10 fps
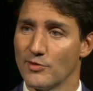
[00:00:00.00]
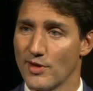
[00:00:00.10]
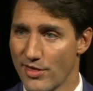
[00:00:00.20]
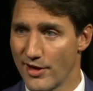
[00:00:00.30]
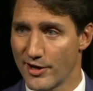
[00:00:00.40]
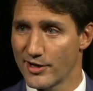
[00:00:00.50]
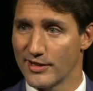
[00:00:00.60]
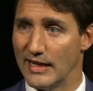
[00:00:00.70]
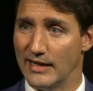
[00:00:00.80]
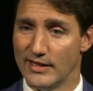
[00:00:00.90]
with
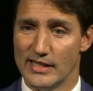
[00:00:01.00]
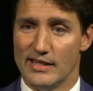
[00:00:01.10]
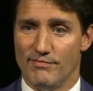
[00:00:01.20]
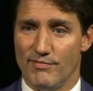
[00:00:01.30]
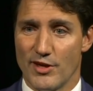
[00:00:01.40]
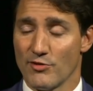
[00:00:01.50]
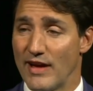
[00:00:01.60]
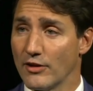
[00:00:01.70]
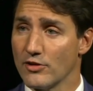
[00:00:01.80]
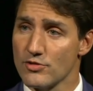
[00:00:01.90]
their
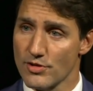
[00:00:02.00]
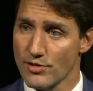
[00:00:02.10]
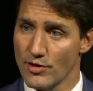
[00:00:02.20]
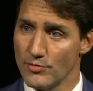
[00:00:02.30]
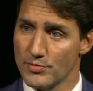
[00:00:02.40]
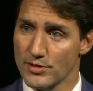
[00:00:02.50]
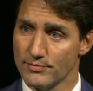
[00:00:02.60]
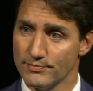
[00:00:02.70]
values or their hopes.